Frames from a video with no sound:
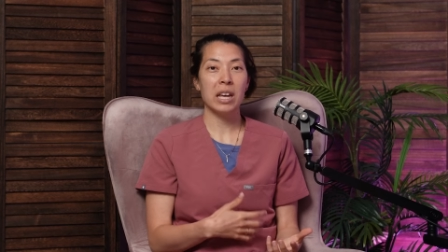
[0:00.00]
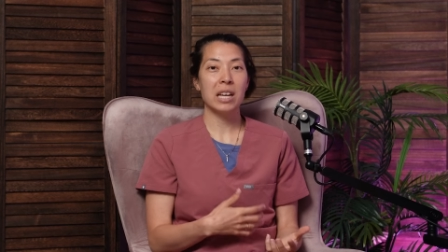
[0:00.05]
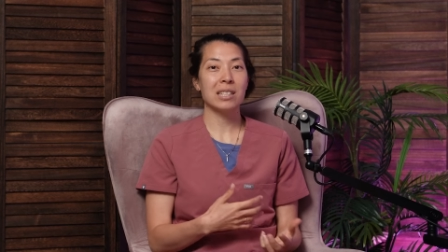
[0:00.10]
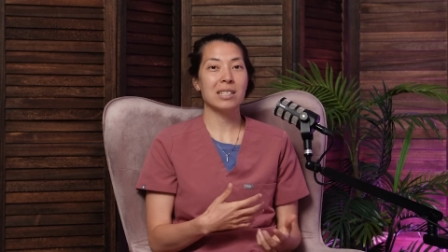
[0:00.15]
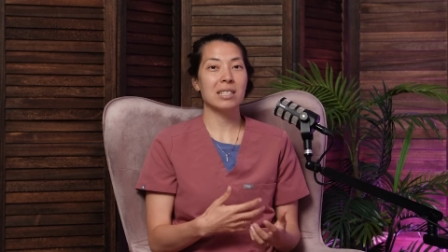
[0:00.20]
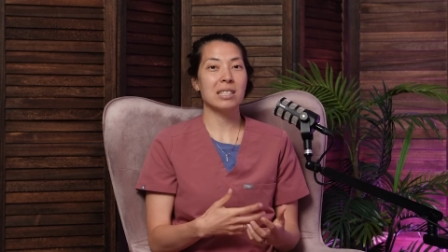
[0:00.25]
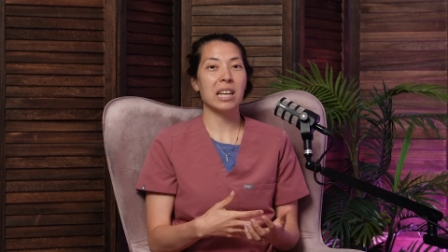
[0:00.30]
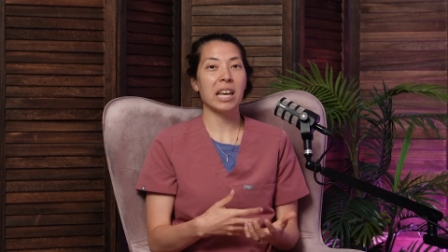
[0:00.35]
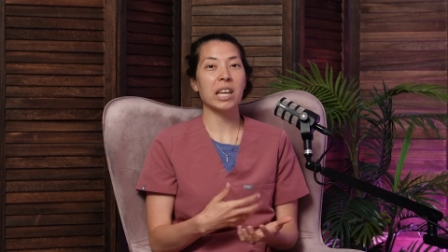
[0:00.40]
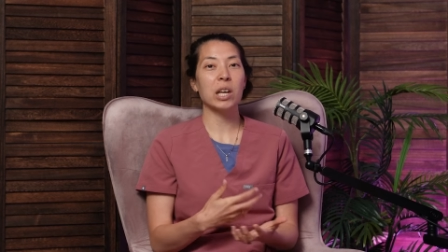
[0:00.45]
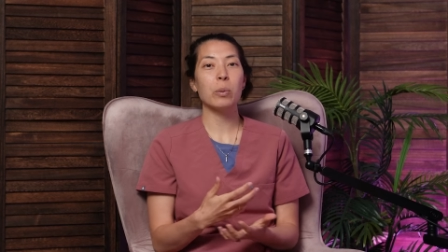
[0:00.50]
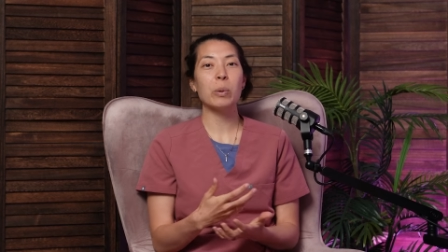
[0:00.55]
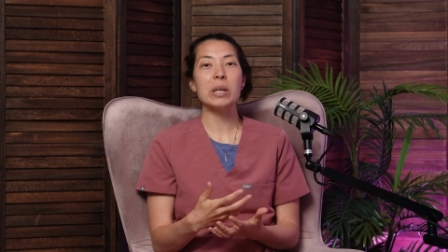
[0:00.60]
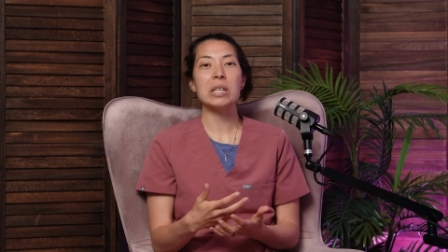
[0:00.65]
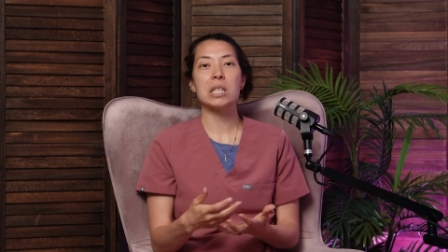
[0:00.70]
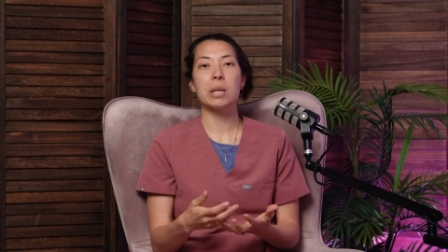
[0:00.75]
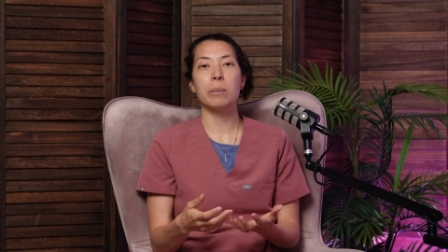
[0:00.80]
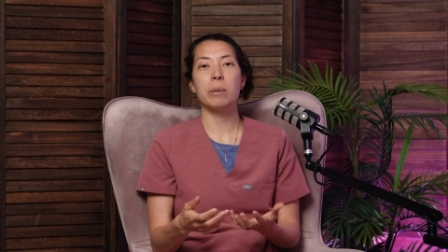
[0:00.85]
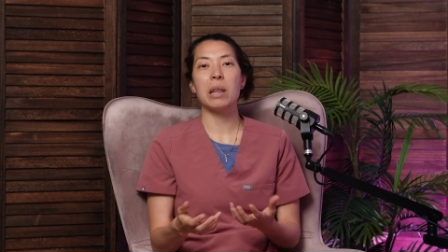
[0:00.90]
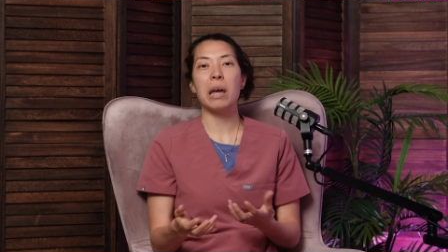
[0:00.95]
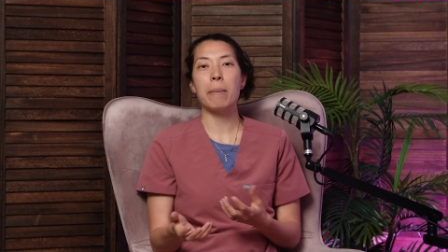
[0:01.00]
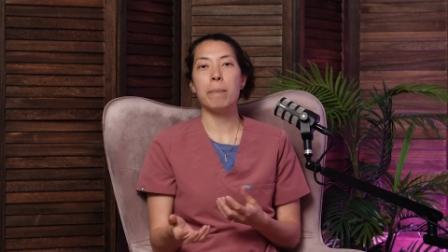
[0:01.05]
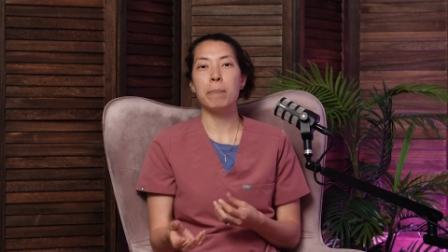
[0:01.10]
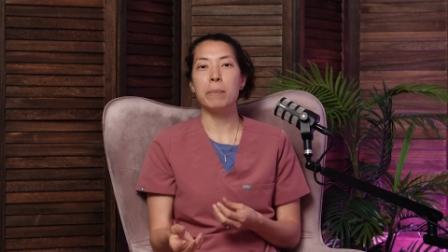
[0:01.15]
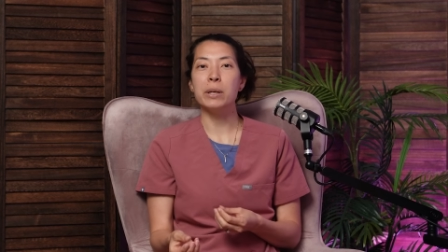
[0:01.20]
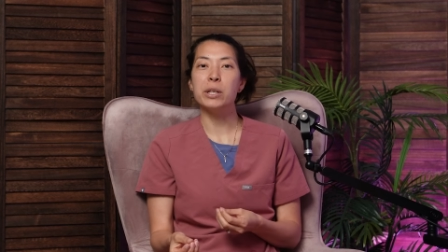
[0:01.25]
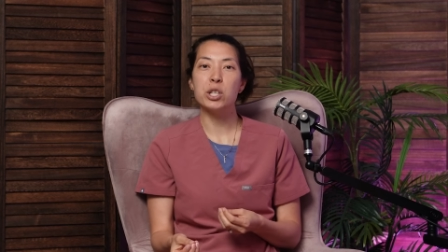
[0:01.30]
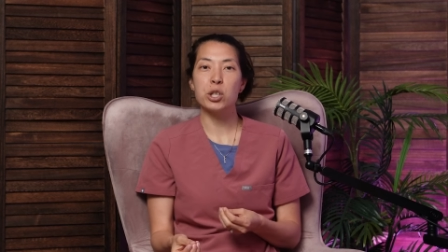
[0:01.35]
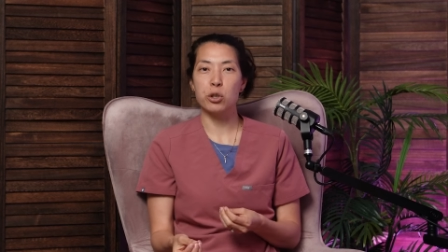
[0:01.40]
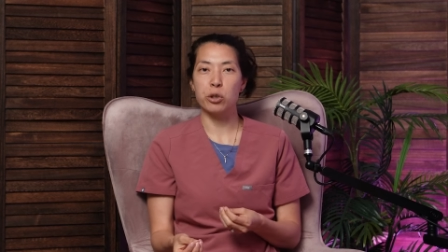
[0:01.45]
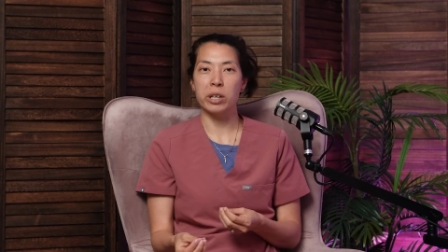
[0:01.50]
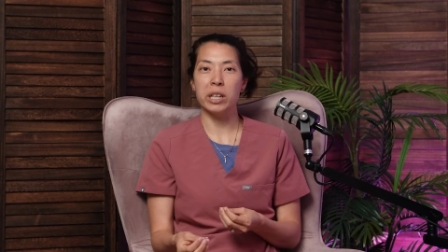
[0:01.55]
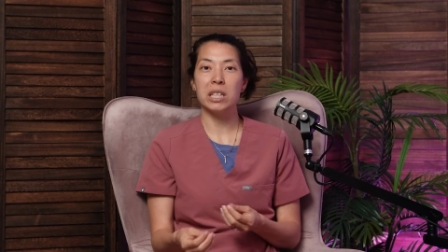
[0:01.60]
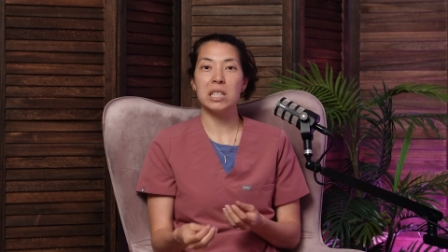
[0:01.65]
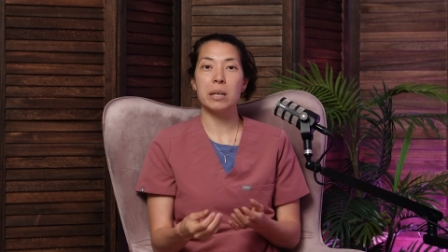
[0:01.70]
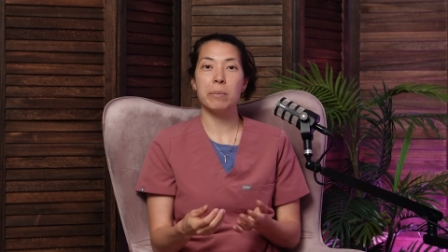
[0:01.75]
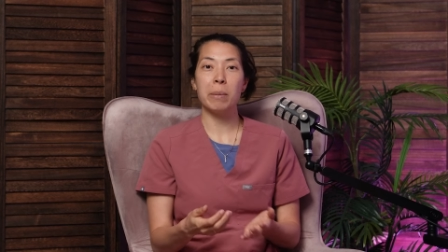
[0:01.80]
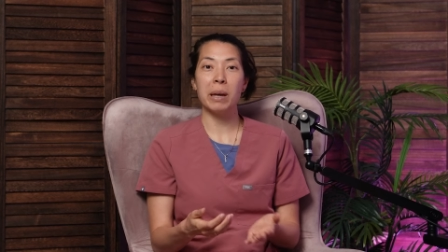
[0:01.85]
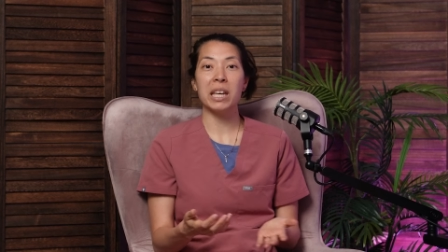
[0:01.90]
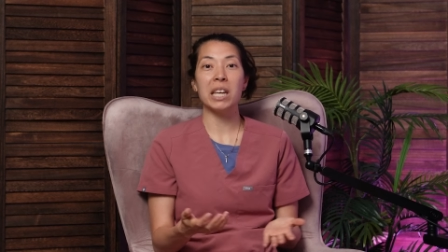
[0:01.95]
to take away some of that mystery
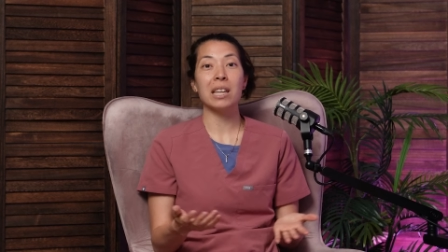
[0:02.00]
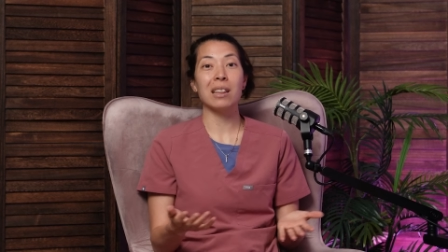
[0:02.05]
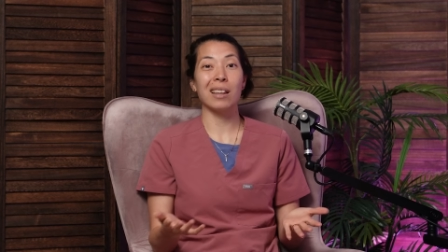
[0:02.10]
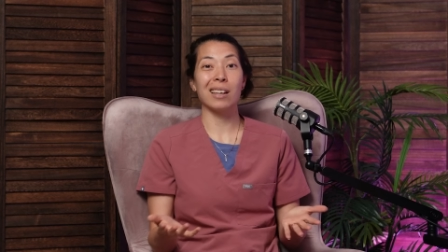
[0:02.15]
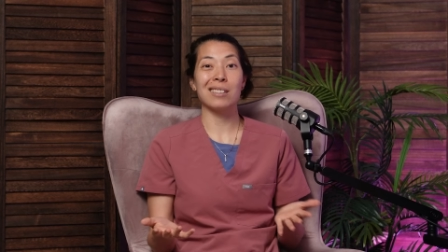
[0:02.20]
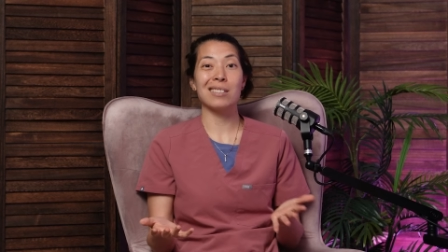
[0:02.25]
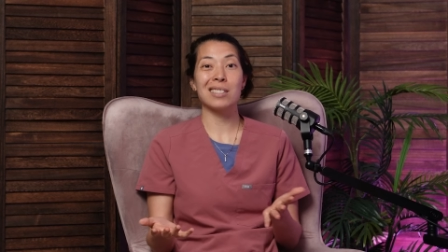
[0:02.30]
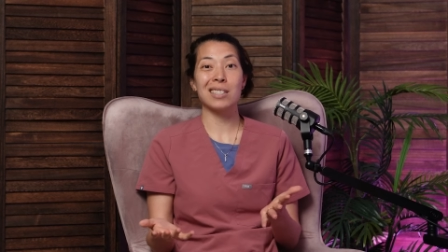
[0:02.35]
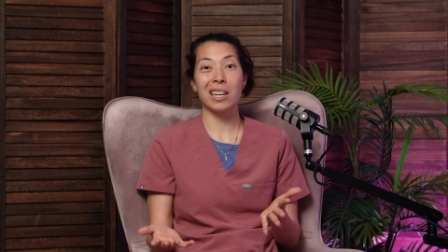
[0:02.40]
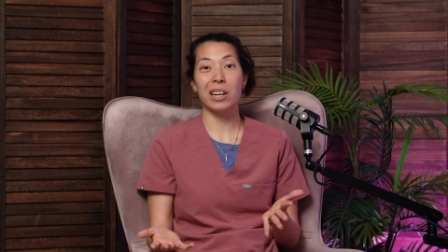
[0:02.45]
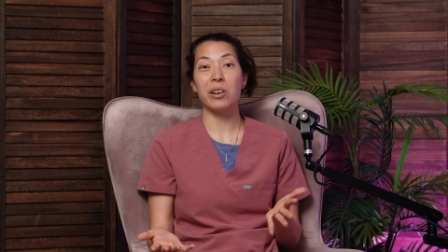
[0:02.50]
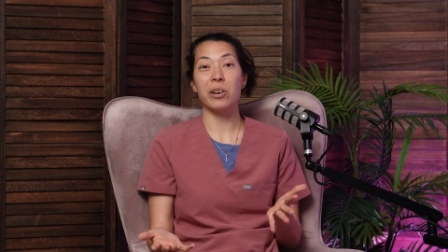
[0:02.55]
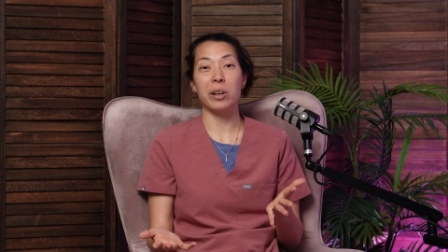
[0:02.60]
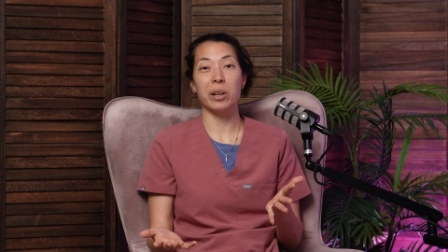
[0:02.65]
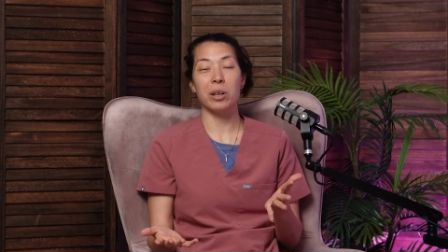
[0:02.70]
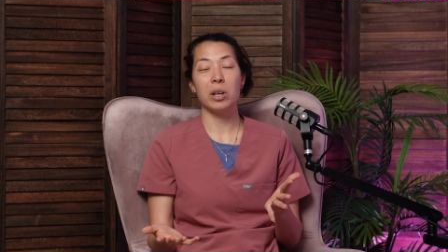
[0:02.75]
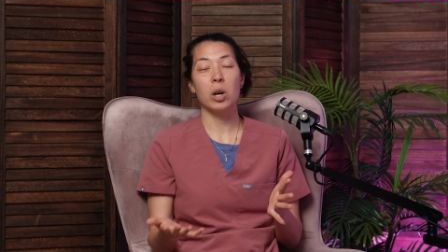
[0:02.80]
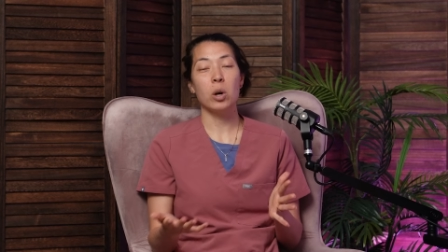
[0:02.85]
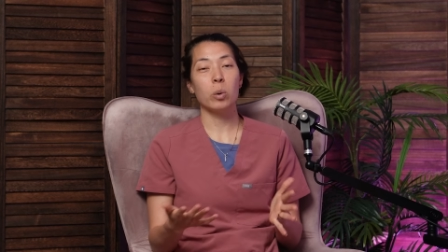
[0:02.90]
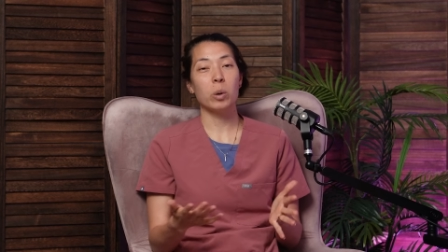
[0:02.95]
to make it less scary.